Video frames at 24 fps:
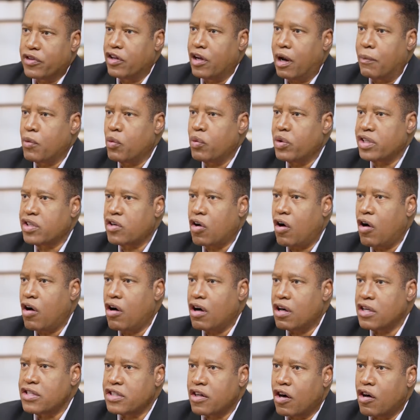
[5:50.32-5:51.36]
The number one
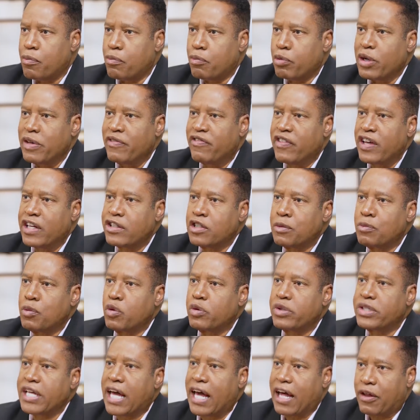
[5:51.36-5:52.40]
cause of
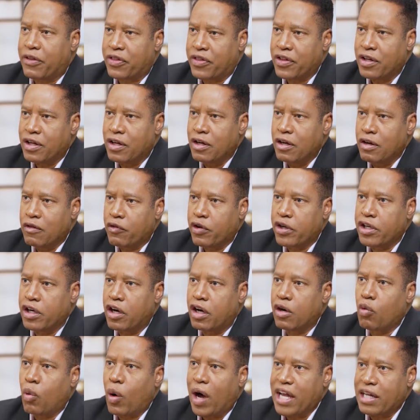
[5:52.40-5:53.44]
preventable death for
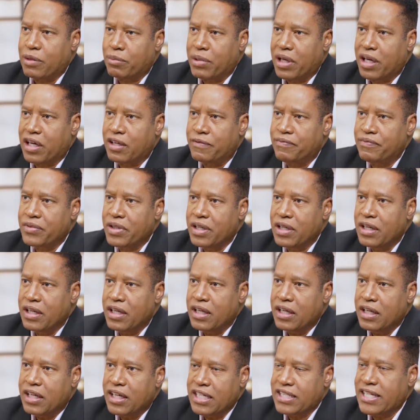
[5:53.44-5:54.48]
young white men
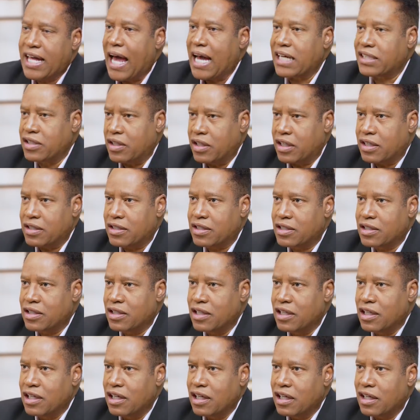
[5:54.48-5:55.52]
is accidents
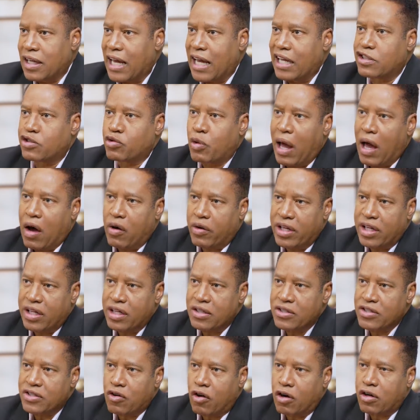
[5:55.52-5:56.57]
like
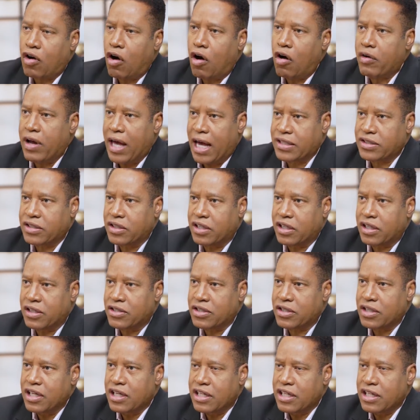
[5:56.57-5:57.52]
drownings or car accidents.